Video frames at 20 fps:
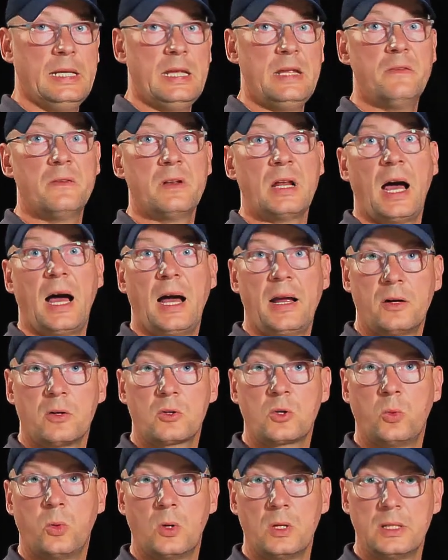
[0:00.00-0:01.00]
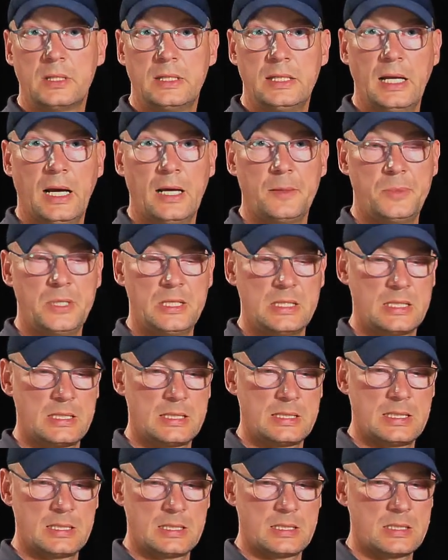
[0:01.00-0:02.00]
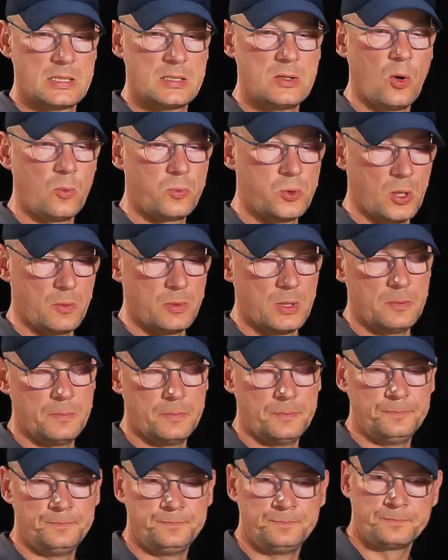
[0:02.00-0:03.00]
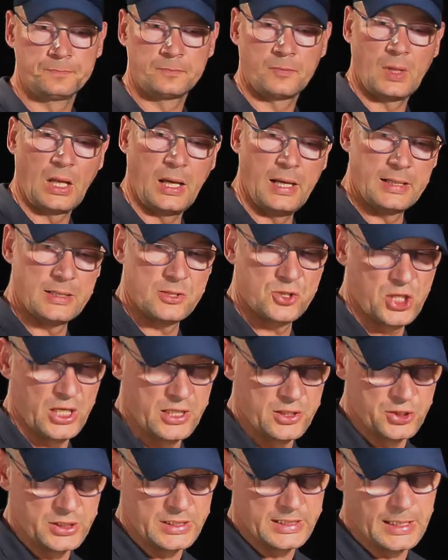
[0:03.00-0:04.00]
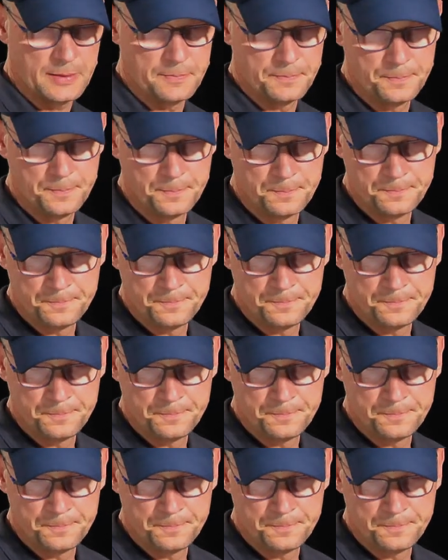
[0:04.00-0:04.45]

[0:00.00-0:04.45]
even higher quality eyepieces. This is no problem exchanging them.